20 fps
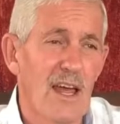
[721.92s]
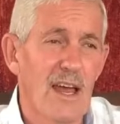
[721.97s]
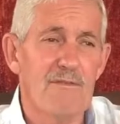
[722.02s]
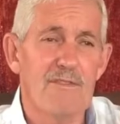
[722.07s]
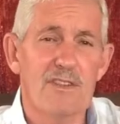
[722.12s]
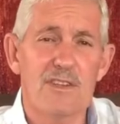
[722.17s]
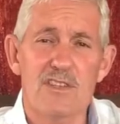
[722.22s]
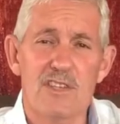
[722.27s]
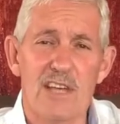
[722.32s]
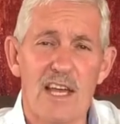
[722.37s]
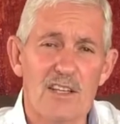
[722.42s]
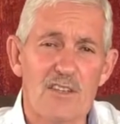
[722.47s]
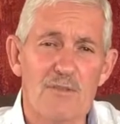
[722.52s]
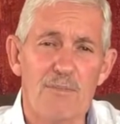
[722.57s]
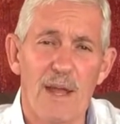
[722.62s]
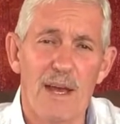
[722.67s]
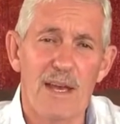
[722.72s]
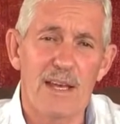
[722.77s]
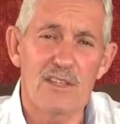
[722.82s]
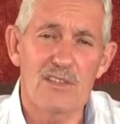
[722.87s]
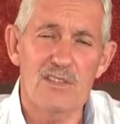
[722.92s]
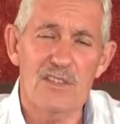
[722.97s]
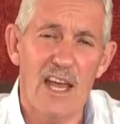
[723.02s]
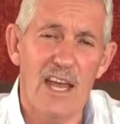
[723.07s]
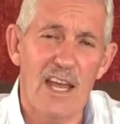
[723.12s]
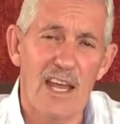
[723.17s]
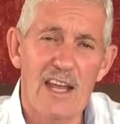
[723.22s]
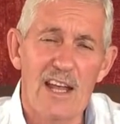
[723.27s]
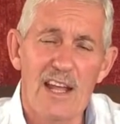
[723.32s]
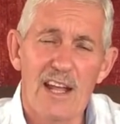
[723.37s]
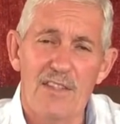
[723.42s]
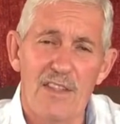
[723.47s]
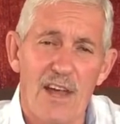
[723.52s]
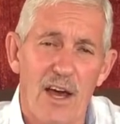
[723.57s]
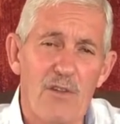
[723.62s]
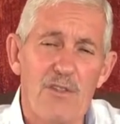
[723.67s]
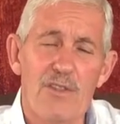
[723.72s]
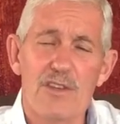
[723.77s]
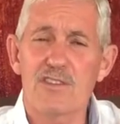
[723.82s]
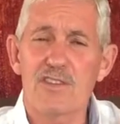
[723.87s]
have the sax player say,
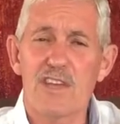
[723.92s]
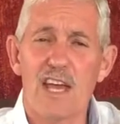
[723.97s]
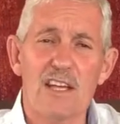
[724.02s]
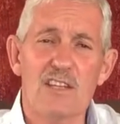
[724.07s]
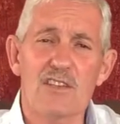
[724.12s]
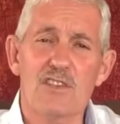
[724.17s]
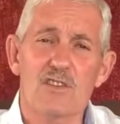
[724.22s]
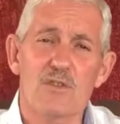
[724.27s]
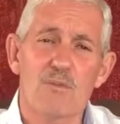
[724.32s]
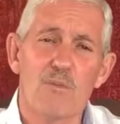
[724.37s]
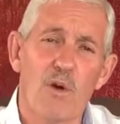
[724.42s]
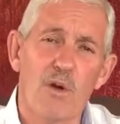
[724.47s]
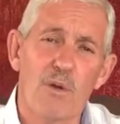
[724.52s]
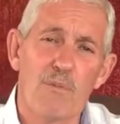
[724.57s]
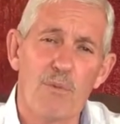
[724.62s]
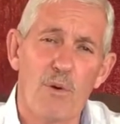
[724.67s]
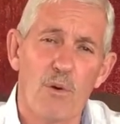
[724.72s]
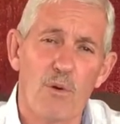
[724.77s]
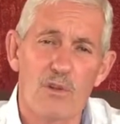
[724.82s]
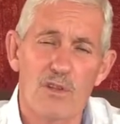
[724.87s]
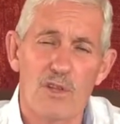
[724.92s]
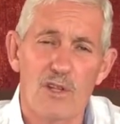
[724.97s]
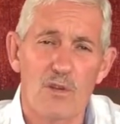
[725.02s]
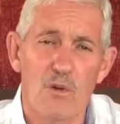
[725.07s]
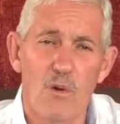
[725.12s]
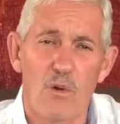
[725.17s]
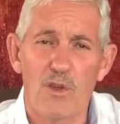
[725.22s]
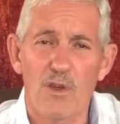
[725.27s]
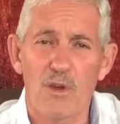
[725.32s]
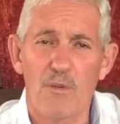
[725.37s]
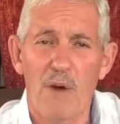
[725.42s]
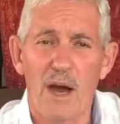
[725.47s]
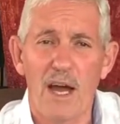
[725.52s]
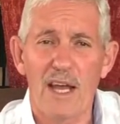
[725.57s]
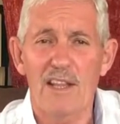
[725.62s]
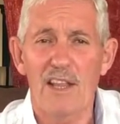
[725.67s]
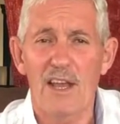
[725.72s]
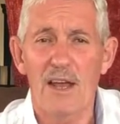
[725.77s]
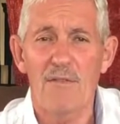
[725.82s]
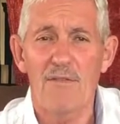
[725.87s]
no, the sax is more important. Or you
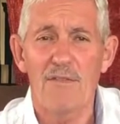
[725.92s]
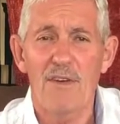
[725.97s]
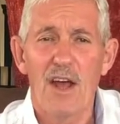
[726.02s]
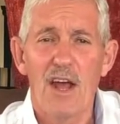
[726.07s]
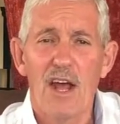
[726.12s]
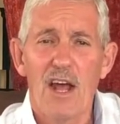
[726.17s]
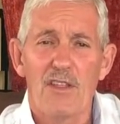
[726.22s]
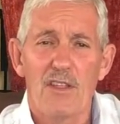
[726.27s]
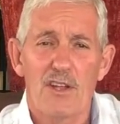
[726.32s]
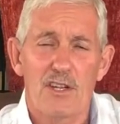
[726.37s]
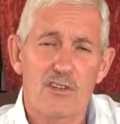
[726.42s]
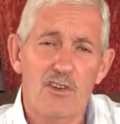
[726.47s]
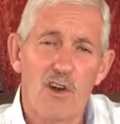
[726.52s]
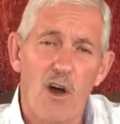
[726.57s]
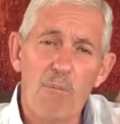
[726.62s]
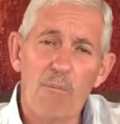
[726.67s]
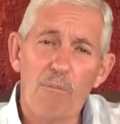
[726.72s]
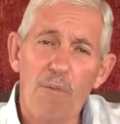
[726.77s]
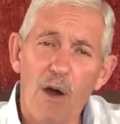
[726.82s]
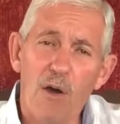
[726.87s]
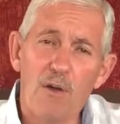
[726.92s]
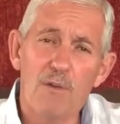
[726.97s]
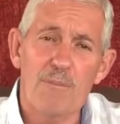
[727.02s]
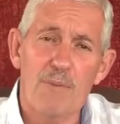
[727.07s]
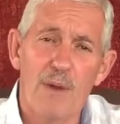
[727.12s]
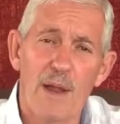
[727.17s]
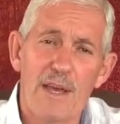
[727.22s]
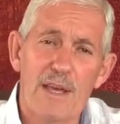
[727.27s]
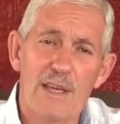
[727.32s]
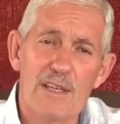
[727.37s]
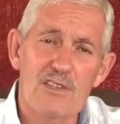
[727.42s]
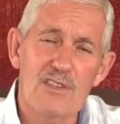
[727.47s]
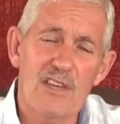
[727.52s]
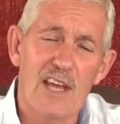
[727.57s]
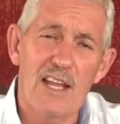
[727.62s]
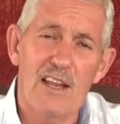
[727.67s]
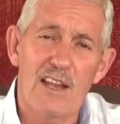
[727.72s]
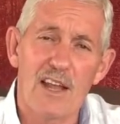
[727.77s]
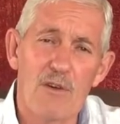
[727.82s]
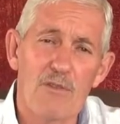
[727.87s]
might have the trombone player
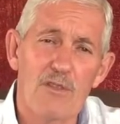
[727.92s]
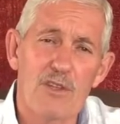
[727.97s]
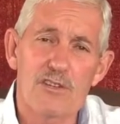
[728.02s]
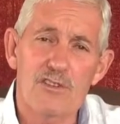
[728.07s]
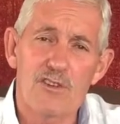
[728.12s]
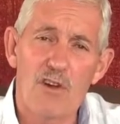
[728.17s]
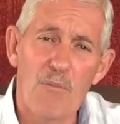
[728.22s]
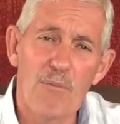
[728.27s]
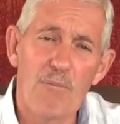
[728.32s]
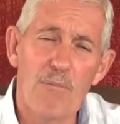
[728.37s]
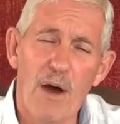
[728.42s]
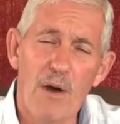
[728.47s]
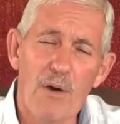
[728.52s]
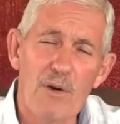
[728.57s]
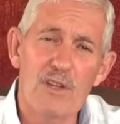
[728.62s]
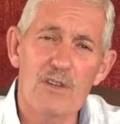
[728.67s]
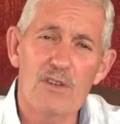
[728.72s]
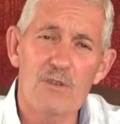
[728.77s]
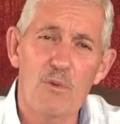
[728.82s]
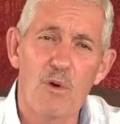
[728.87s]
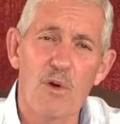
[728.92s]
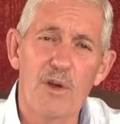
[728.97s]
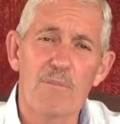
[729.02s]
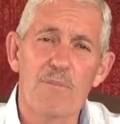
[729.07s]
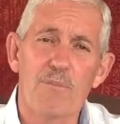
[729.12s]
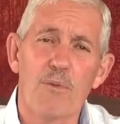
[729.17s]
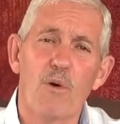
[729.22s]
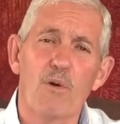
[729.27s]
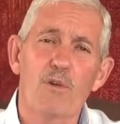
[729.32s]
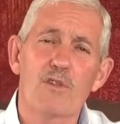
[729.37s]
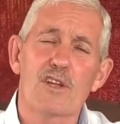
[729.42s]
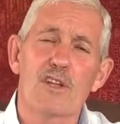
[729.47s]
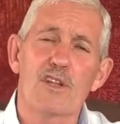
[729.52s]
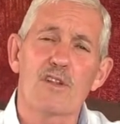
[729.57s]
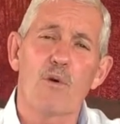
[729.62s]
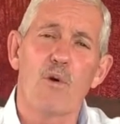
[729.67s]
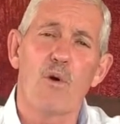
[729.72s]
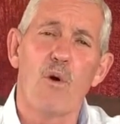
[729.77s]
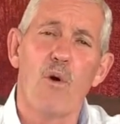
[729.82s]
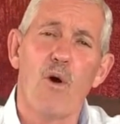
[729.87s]
say, no, the trombone is more important.
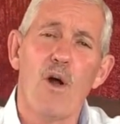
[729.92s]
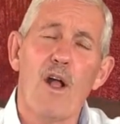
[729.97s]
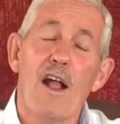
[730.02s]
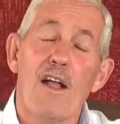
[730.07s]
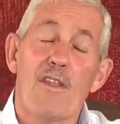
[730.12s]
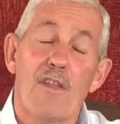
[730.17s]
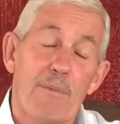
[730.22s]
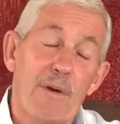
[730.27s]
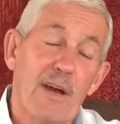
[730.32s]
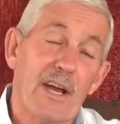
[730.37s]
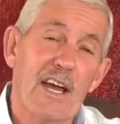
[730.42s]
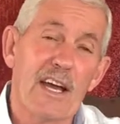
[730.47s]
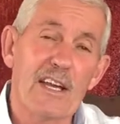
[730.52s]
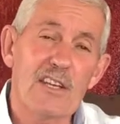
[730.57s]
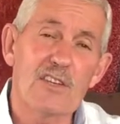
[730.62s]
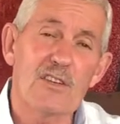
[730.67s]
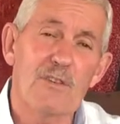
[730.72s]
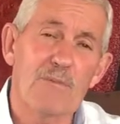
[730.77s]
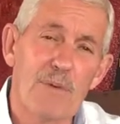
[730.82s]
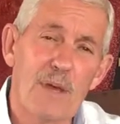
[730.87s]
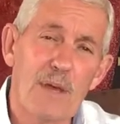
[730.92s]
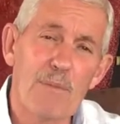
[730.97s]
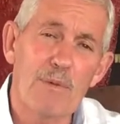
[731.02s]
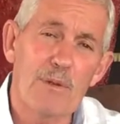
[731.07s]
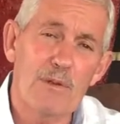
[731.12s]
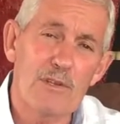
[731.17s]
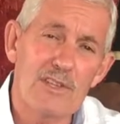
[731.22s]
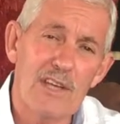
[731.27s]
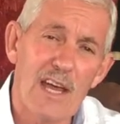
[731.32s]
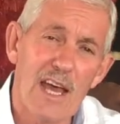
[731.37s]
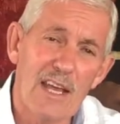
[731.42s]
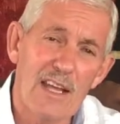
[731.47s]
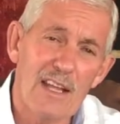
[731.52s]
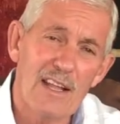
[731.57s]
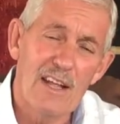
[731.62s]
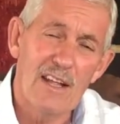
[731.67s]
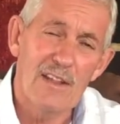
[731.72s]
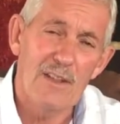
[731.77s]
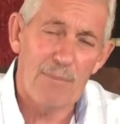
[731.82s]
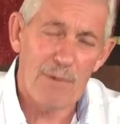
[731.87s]
Or the percussion people
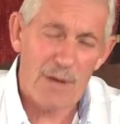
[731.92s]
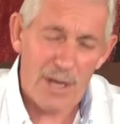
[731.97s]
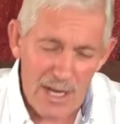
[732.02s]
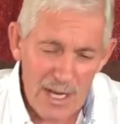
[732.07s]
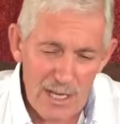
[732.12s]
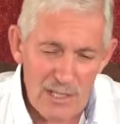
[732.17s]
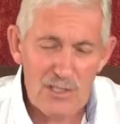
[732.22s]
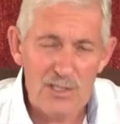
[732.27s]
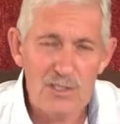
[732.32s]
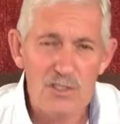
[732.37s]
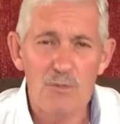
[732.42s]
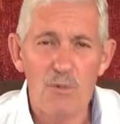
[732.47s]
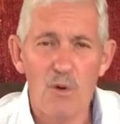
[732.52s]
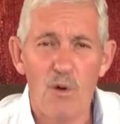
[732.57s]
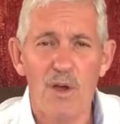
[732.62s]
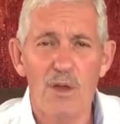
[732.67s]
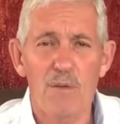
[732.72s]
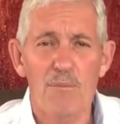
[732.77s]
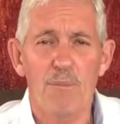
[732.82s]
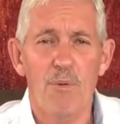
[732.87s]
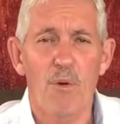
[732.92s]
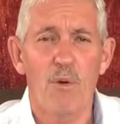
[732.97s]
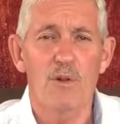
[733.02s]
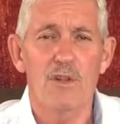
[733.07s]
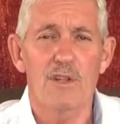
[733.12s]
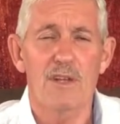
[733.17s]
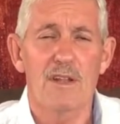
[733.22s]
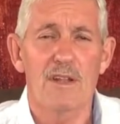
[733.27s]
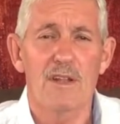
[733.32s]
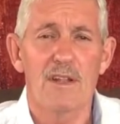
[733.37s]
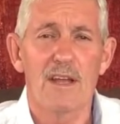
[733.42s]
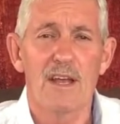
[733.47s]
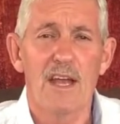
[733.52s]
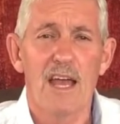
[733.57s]
saying, the percussion's more important.